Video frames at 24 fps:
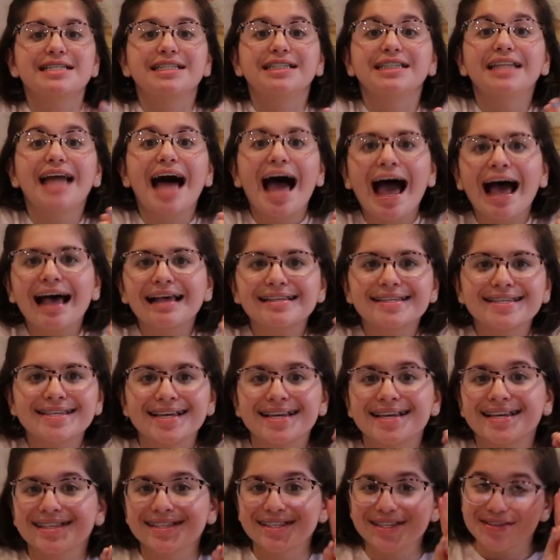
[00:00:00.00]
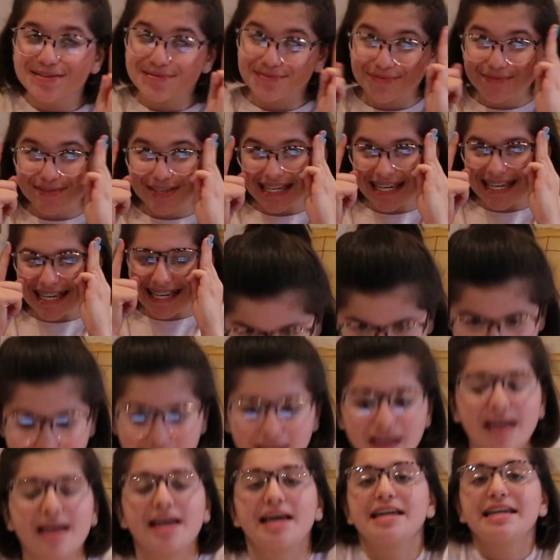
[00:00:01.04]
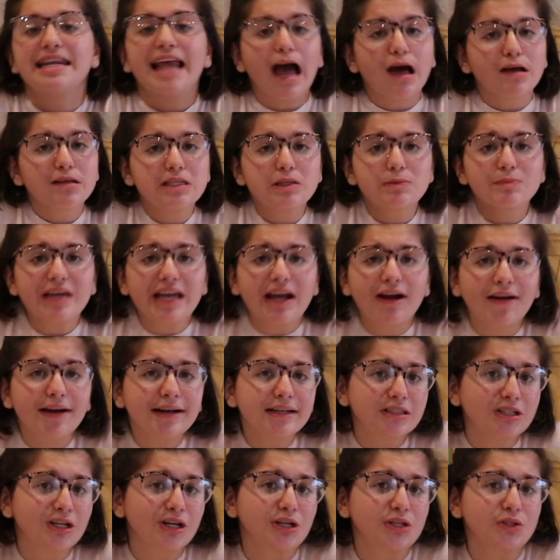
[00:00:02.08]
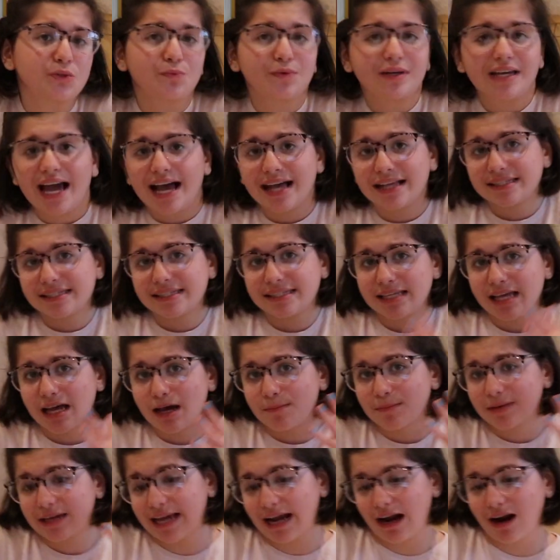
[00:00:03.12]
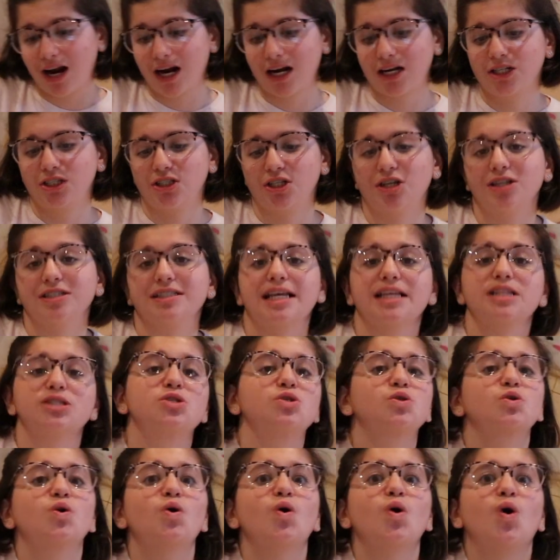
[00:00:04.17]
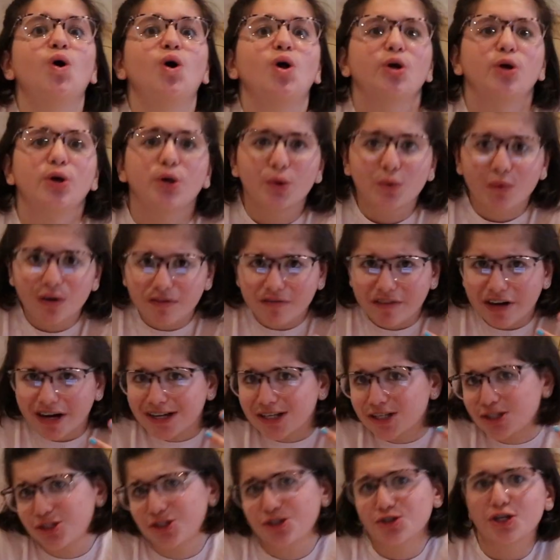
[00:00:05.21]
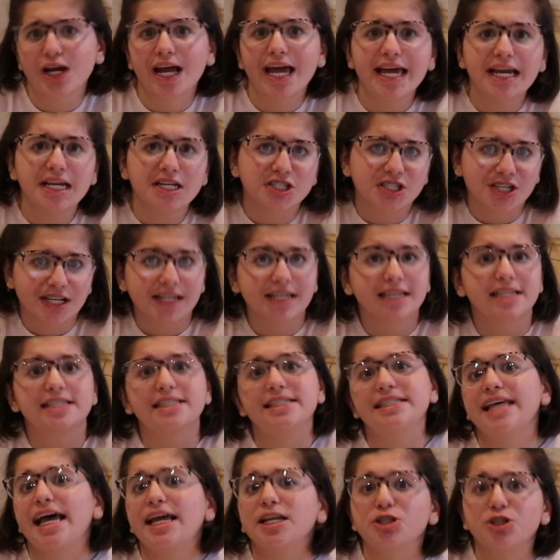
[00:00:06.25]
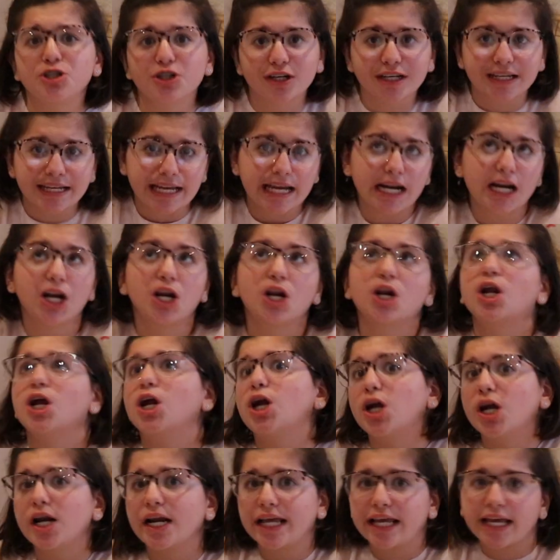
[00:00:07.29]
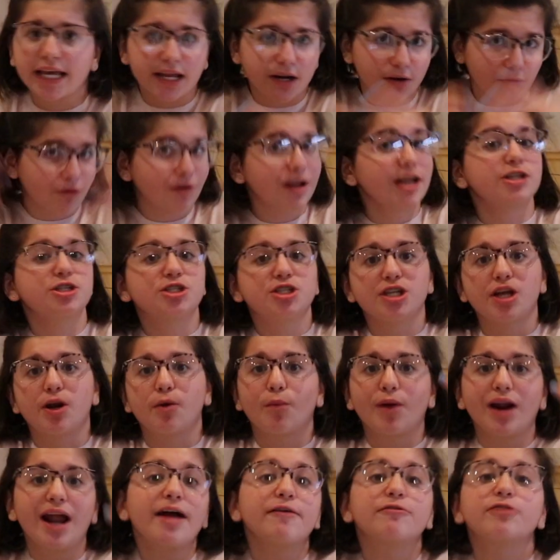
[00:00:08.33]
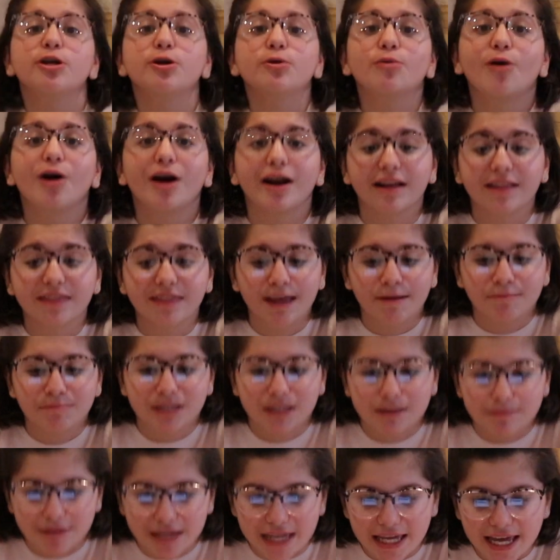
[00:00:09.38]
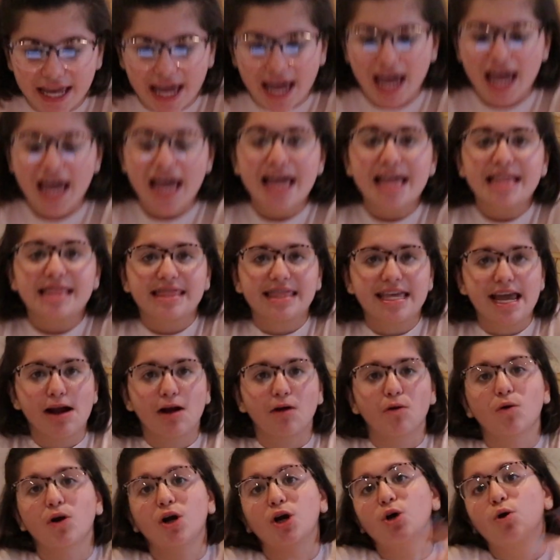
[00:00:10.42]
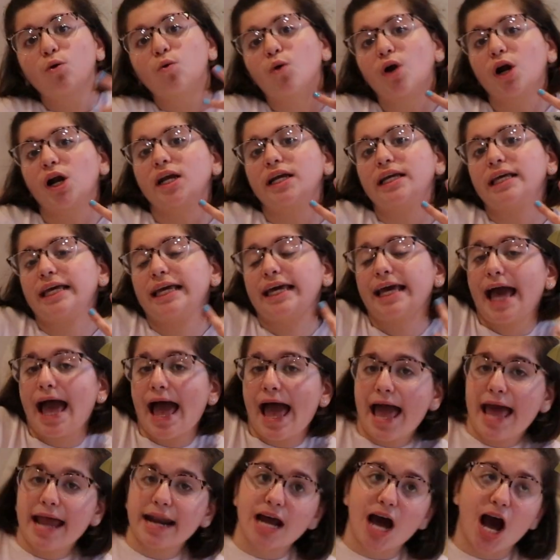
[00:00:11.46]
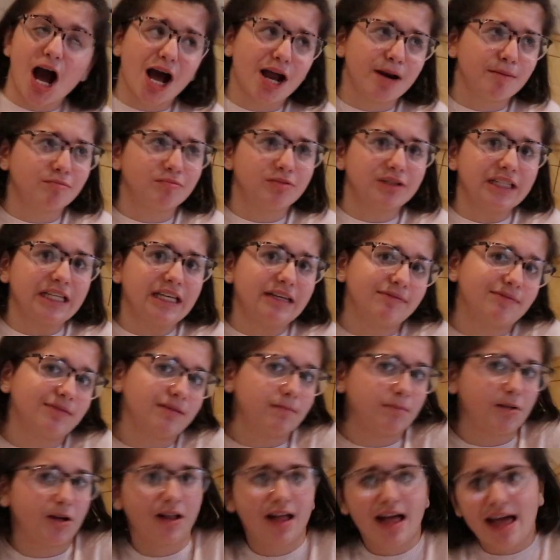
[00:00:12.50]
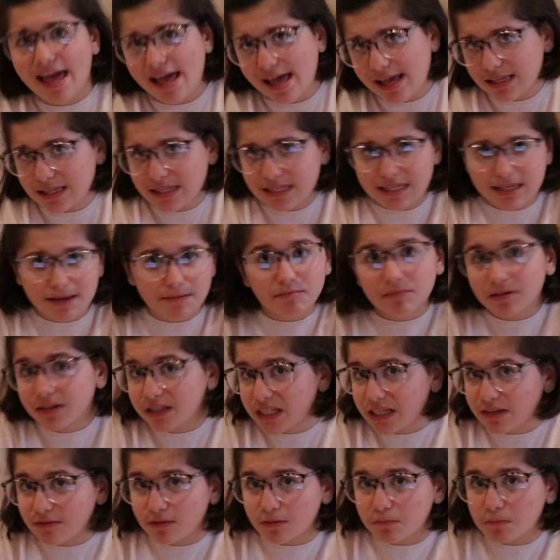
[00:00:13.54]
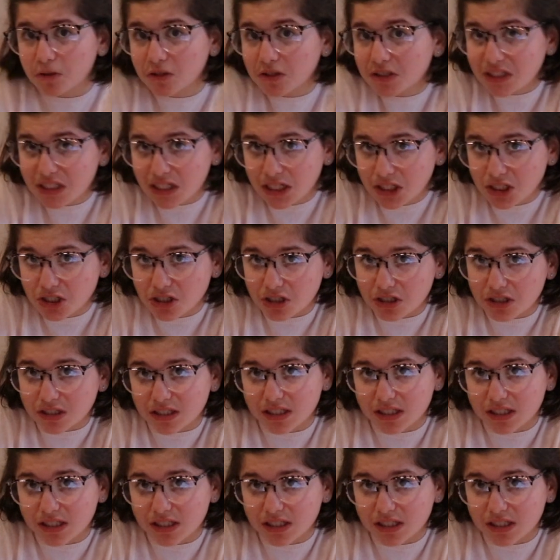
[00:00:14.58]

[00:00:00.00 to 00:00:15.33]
glasses. Me. Now some characters. We had some characters at school who were very strange and eccentric and nerdy and rich and whatever you wanted them to be. There were quirky and unbelievable and some believable teachers